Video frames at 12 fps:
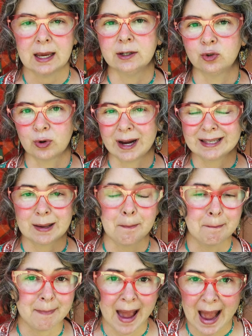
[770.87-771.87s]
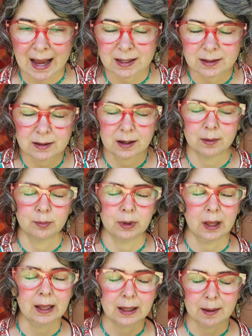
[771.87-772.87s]
It dries matte,
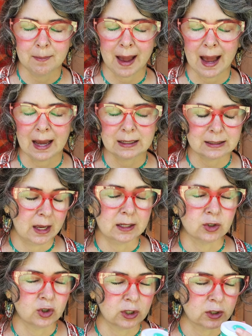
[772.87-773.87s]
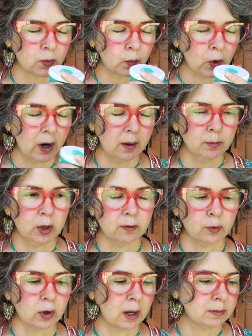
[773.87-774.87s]
completely matte. It's just
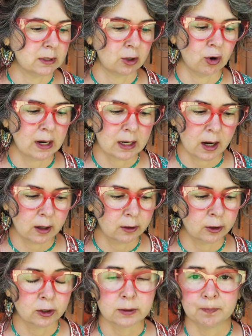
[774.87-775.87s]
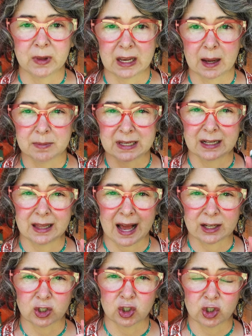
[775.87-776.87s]
beautiful. It comes in great colors. It comes in glass